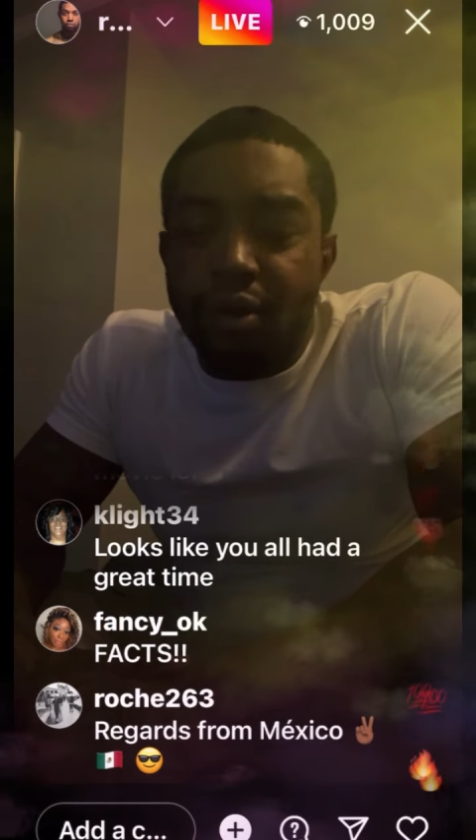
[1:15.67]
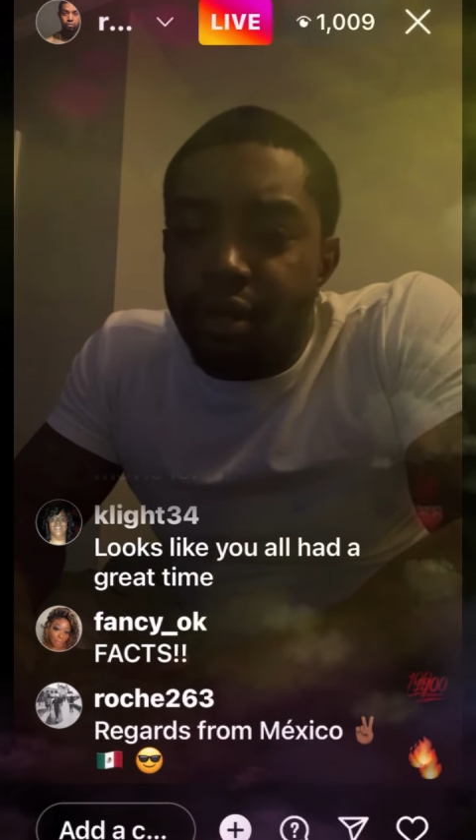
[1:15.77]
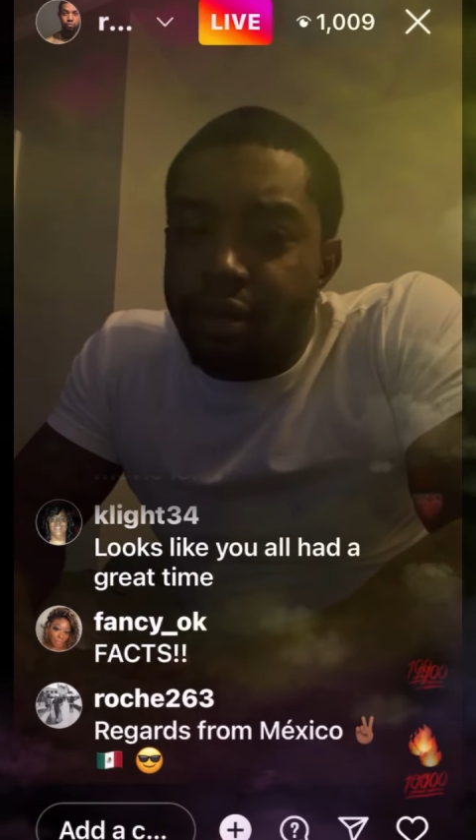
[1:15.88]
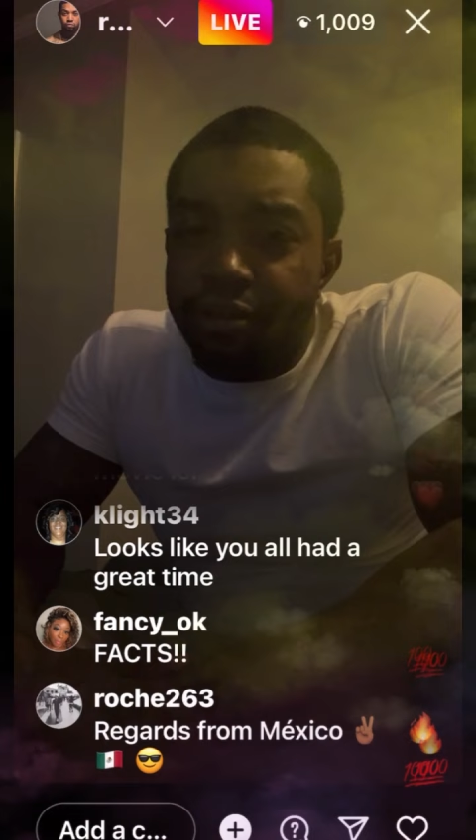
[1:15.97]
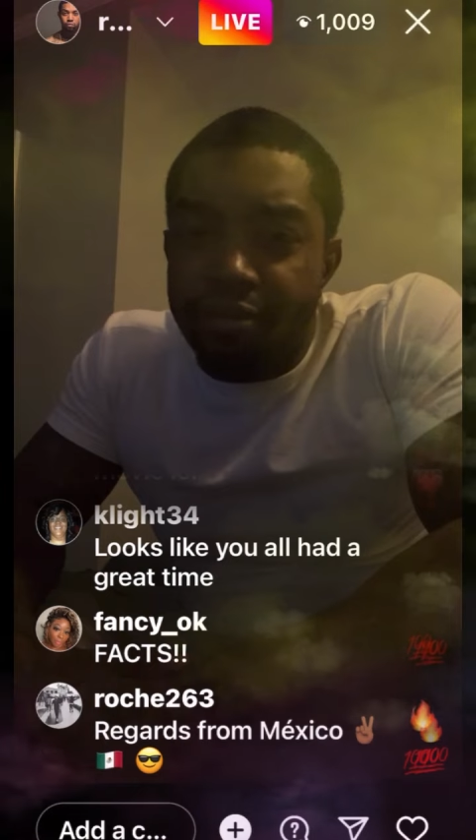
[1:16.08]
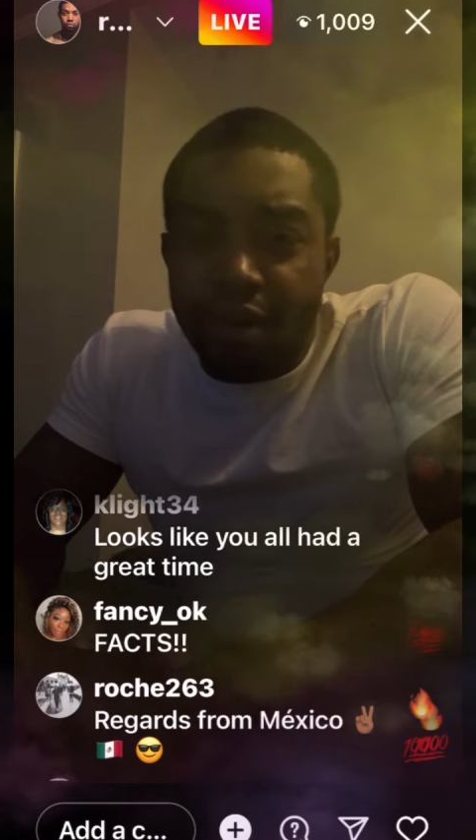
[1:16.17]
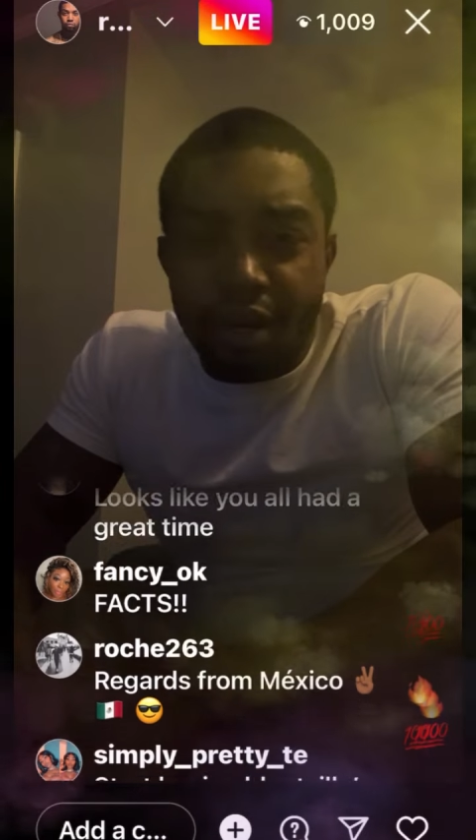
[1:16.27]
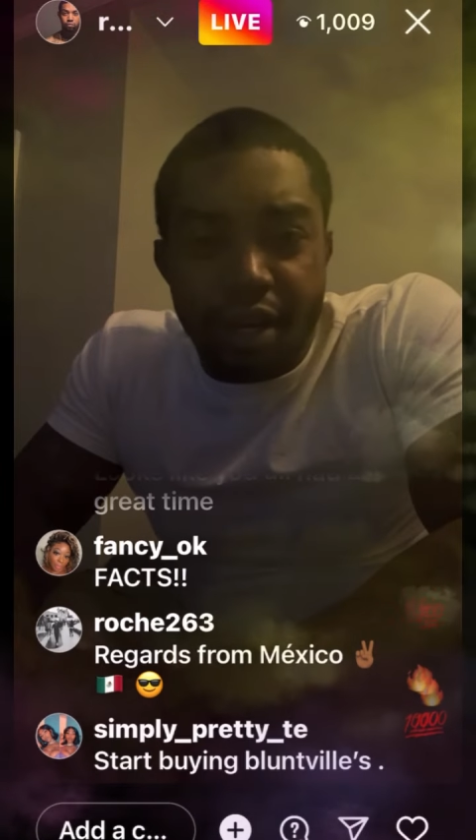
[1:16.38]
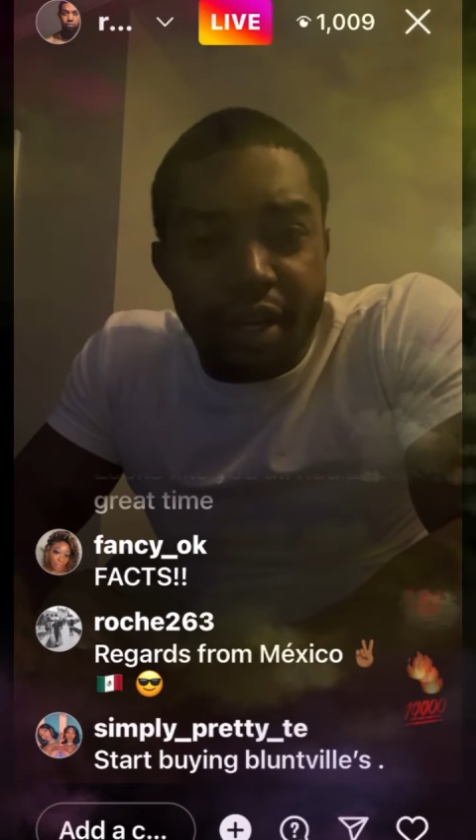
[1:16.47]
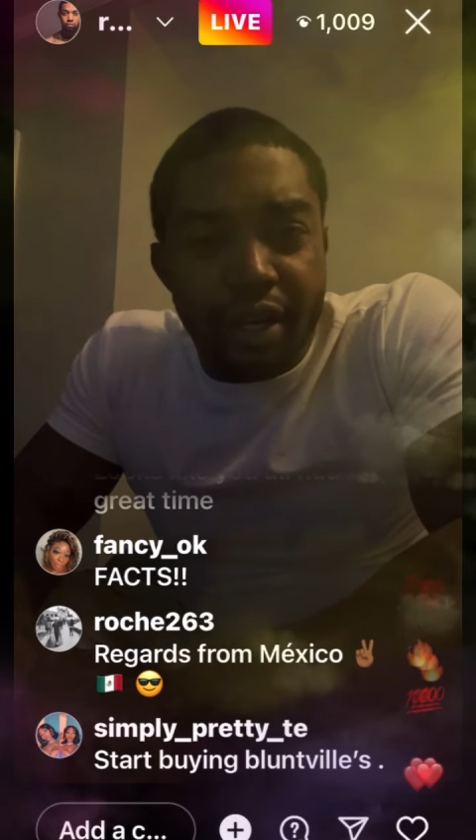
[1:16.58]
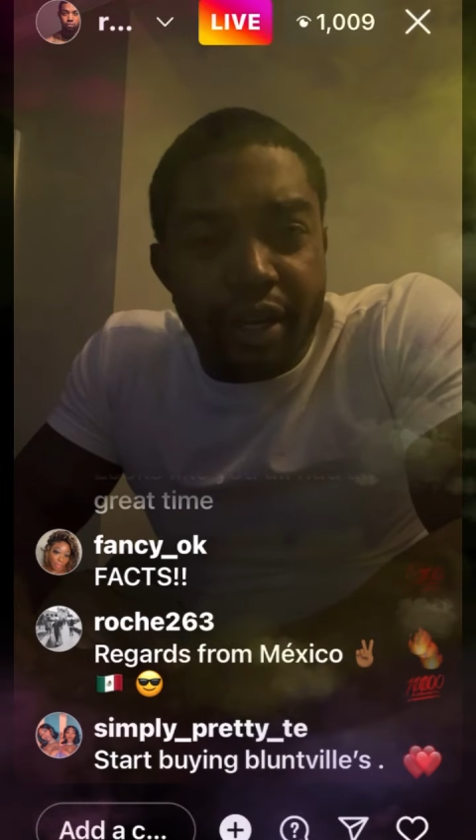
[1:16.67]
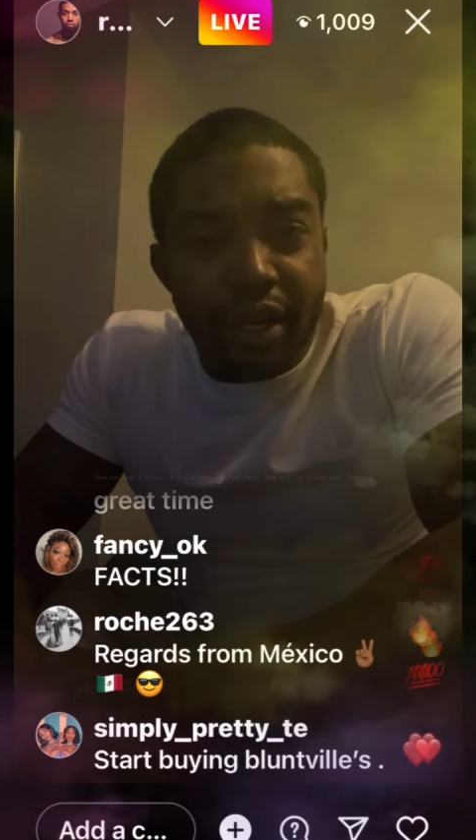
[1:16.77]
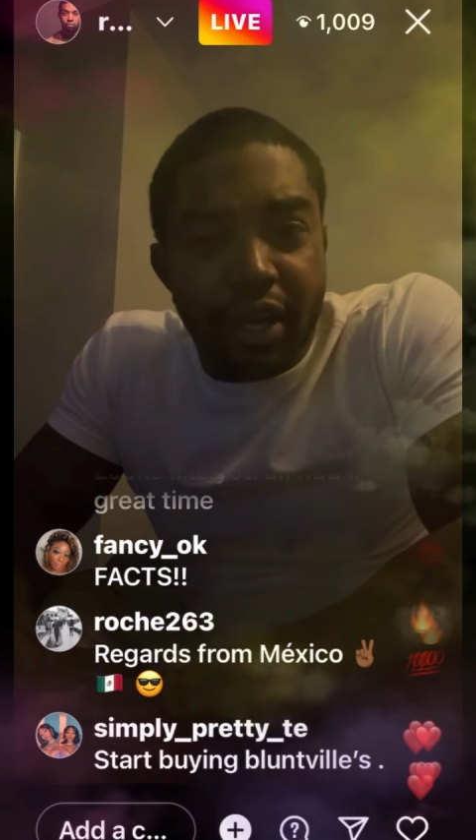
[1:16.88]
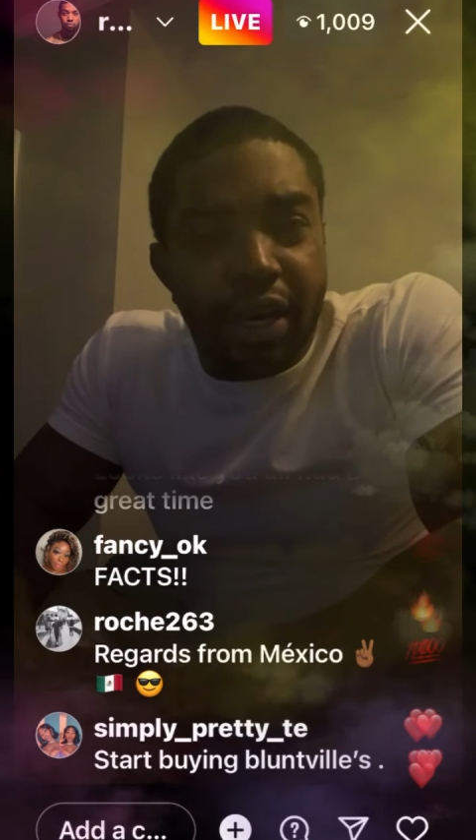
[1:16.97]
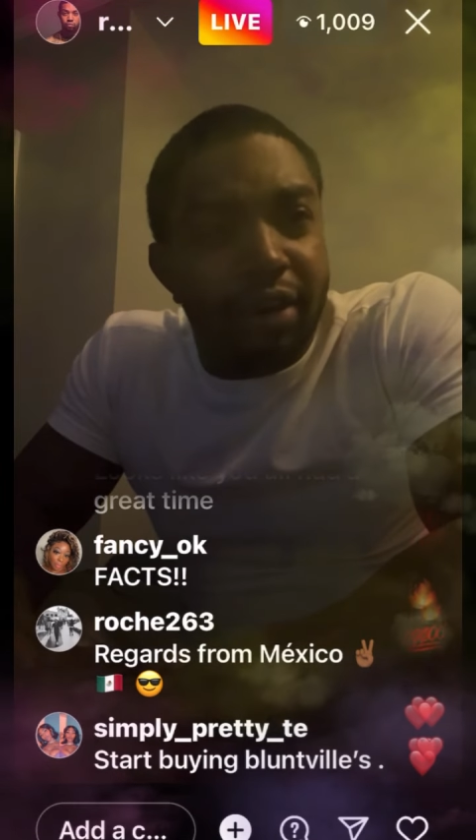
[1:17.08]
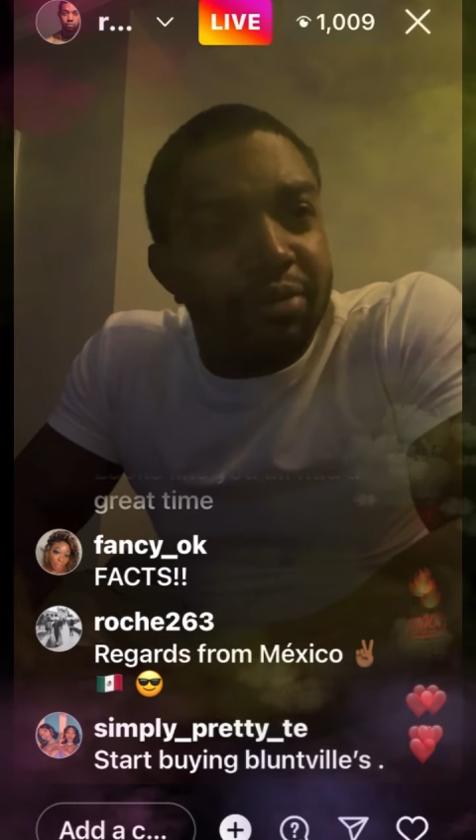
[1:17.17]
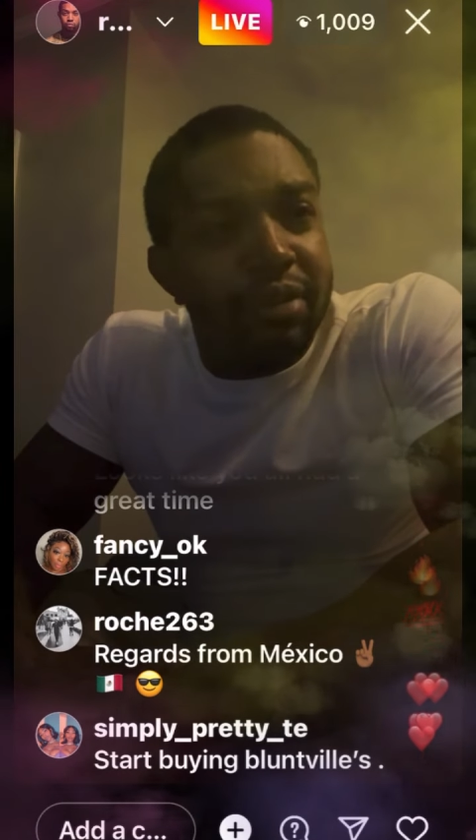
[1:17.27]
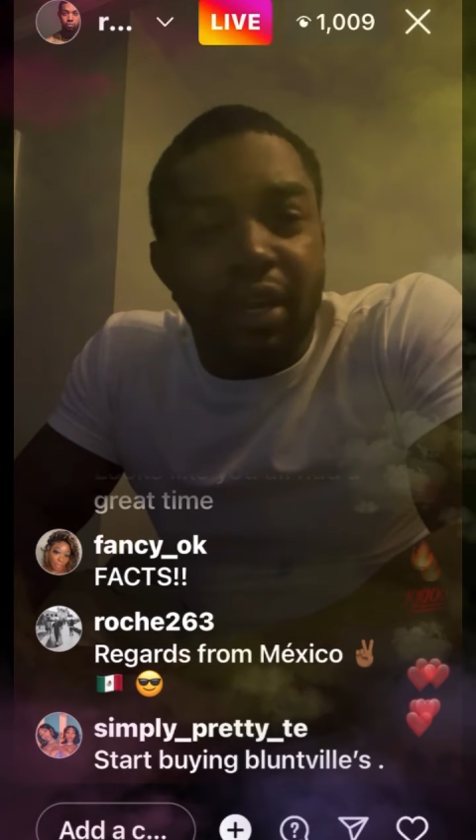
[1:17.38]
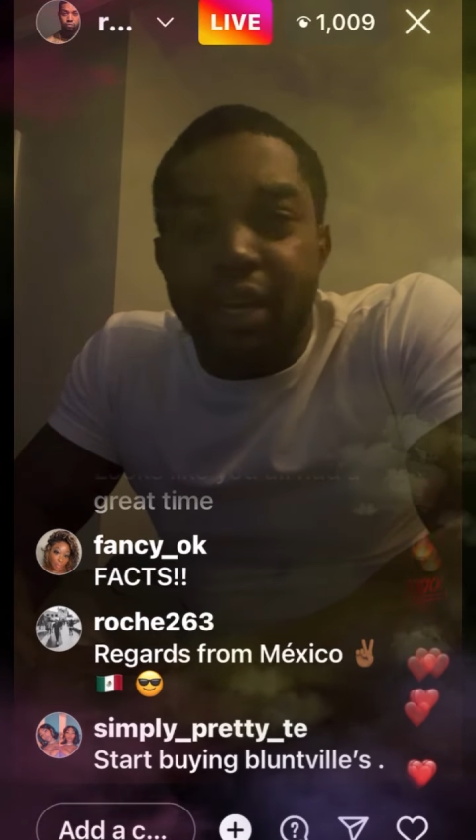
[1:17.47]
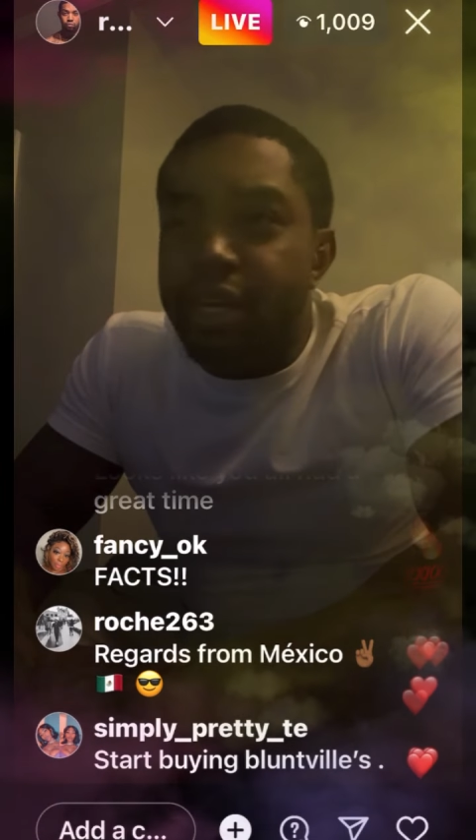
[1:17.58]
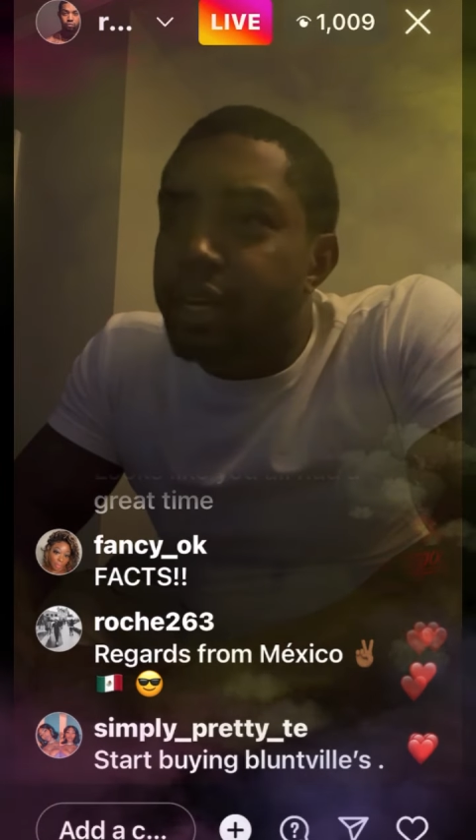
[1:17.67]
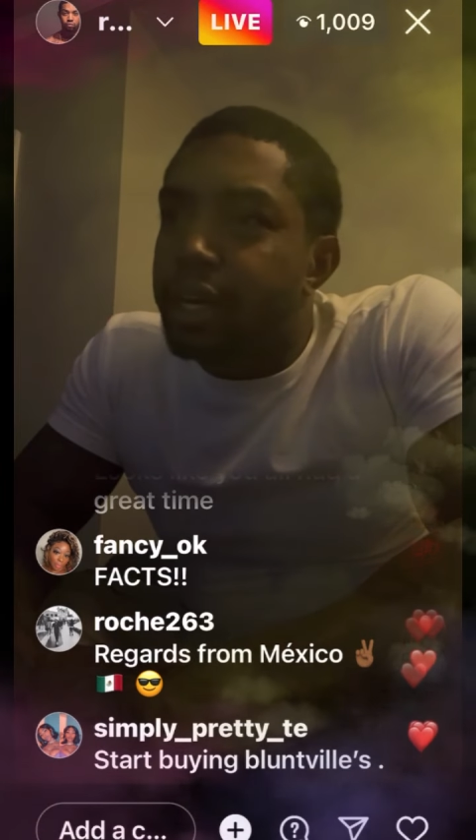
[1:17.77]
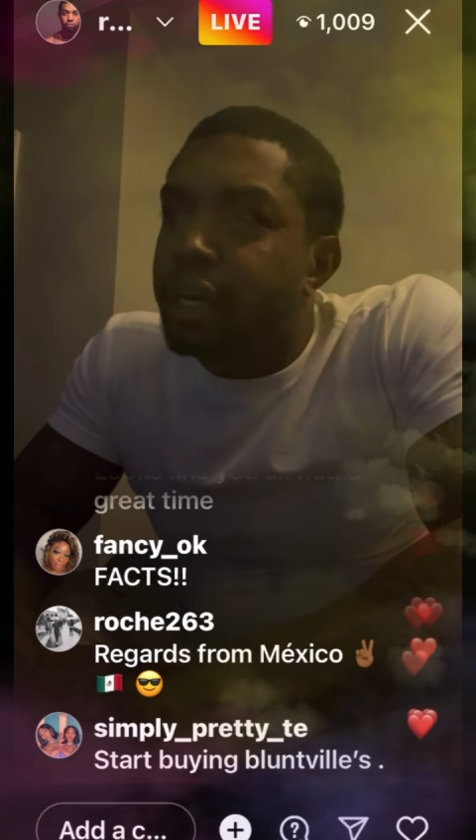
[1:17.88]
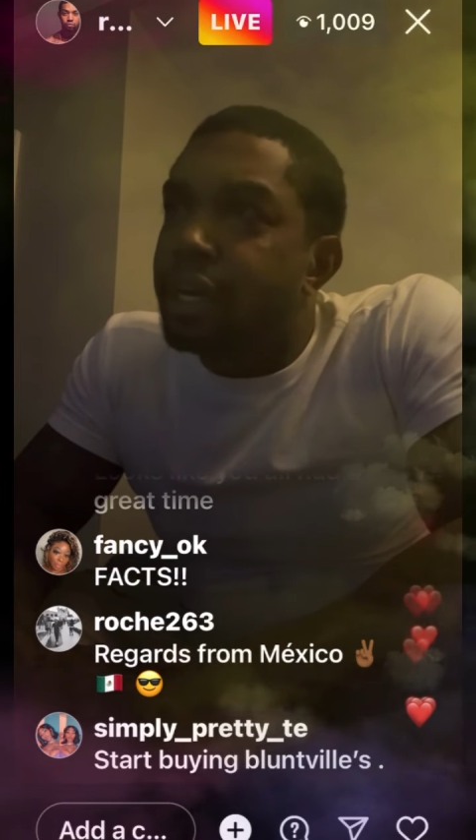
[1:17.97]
what the fuck? Like, I was like,